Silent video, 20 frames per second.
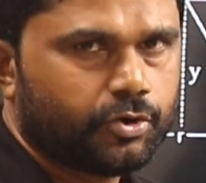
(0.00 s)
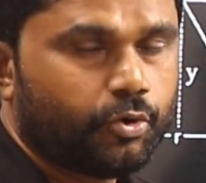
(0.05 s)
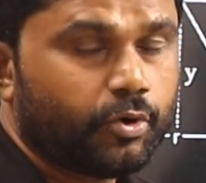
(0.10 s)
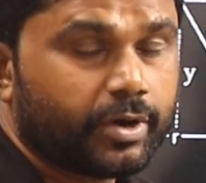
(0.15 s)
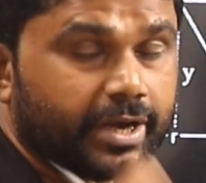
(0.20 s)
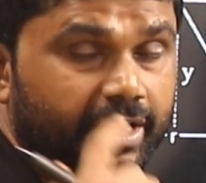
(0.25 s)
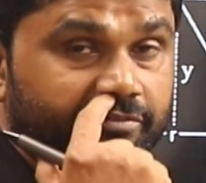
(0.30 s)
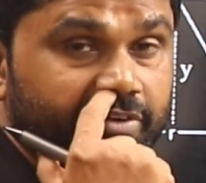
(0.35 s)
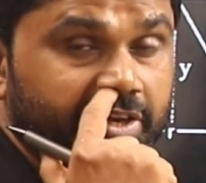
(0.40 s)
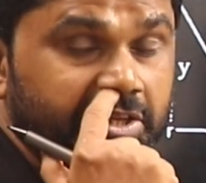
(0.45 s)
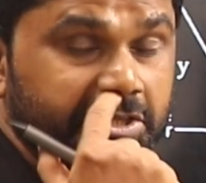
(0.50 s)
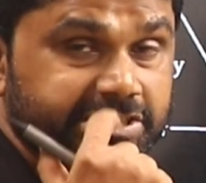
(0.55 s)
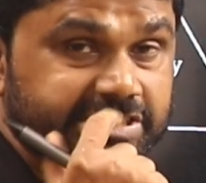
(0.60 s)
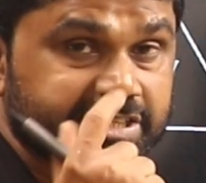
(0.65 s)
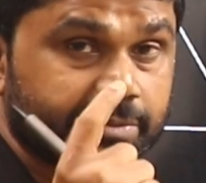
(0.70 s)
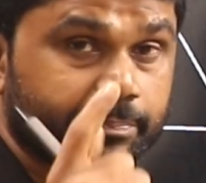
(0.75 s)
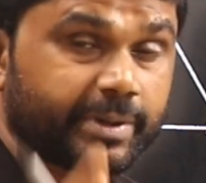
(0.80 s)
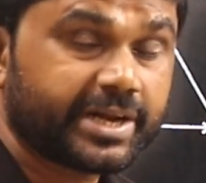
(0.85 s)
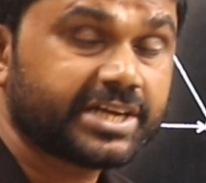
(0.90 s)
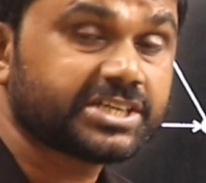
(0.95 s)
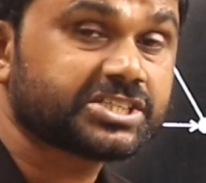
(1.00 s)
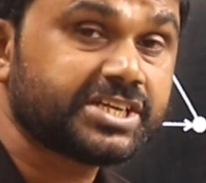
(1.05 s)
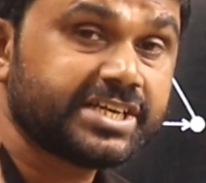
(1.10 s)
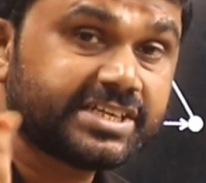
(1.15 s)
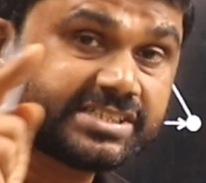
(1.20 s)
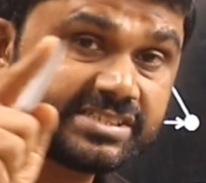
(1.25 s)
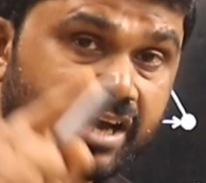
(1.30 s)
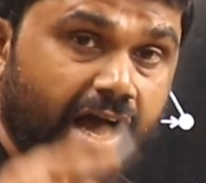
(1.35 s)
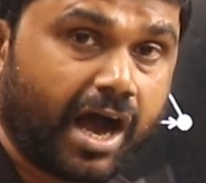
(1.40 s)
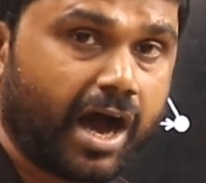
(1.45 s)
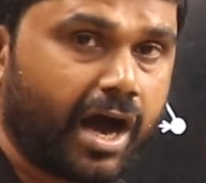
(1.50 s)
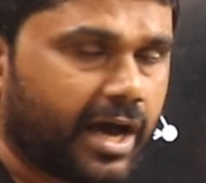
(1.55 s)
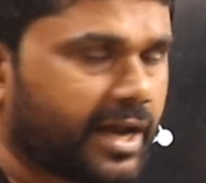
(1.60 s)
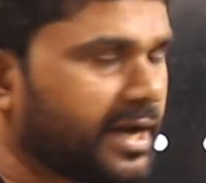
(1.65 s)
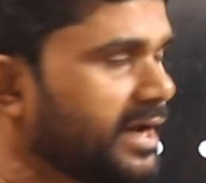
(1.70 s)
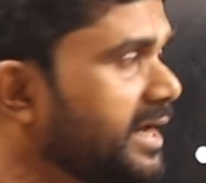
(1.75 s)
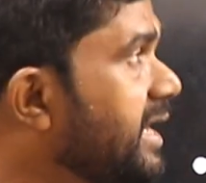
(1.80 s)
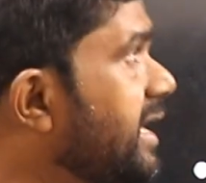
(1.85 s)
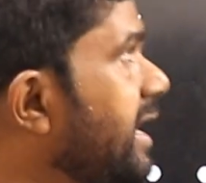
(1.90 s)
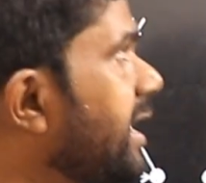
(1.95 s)
Okay, when the separation is
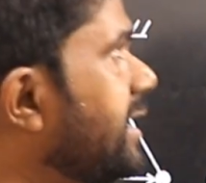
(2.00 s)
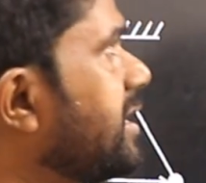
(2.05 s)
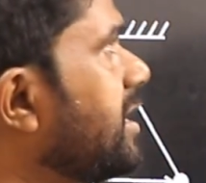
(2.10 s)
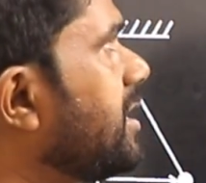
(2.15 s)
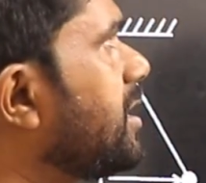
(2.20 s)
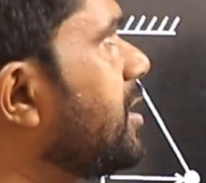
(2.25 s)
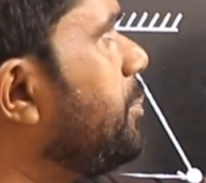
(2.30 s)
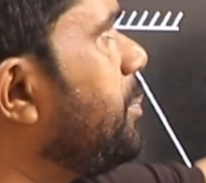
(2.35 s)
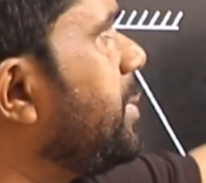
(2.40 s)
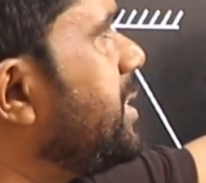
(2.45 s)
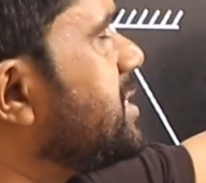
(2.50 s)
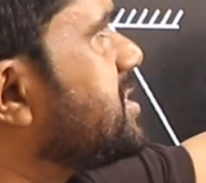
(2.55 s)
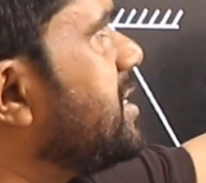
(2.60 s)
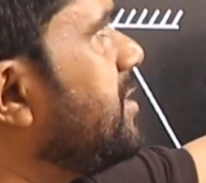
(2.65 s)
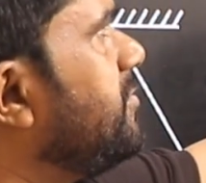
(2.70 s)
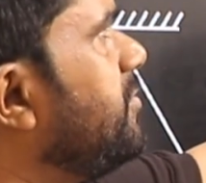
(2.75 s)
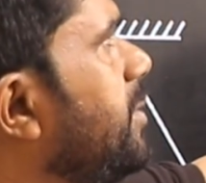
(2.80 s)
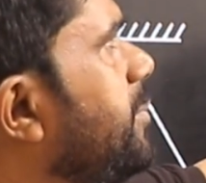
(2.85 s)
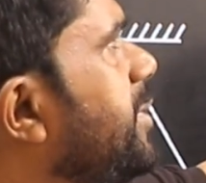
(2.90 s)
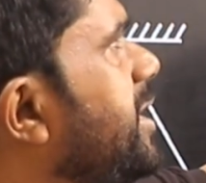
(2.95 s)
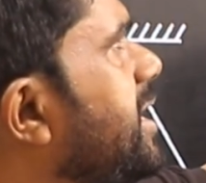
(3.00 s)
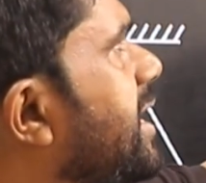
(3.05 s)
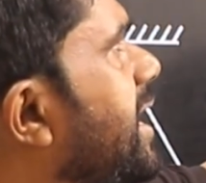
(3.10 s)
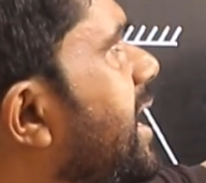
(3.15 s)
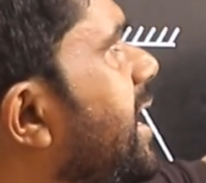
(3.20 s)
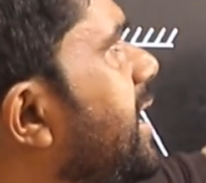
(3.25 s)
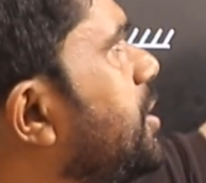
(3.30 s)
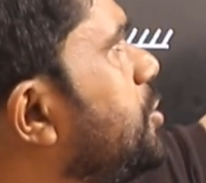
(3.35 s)
r, electric repulsion will be k